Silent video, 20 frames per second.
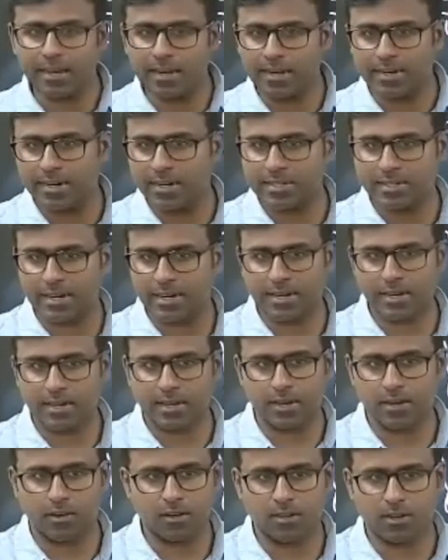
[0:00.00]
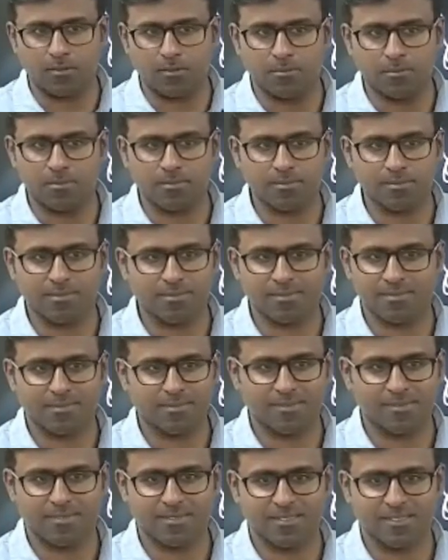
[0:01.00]
a dictator cannot come.
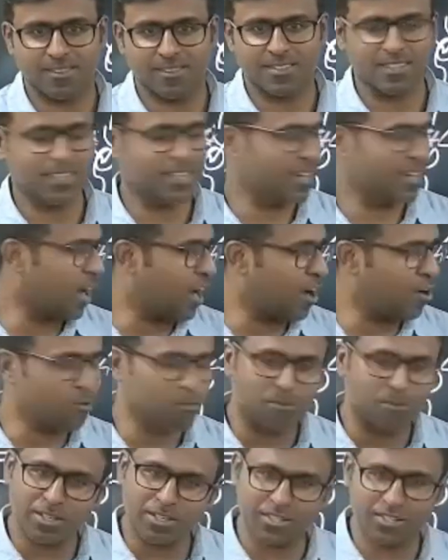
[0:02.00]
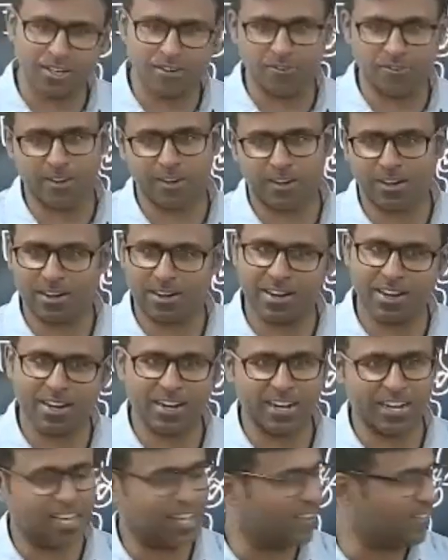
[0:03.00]
See, how much ever
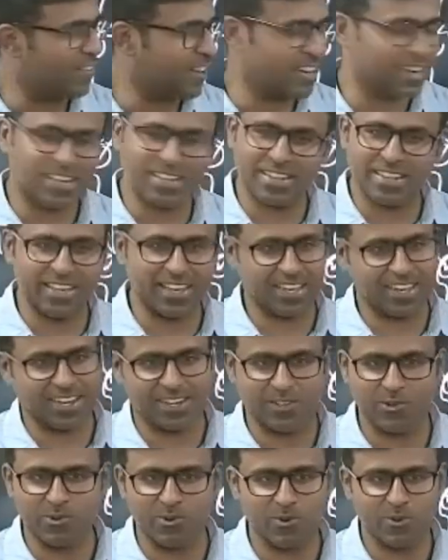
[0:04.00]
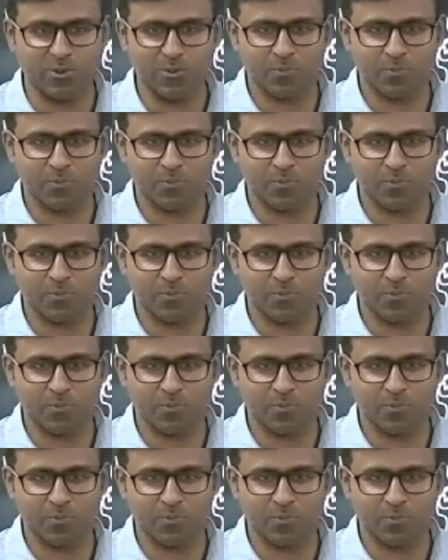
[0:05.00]
enna vana they can do.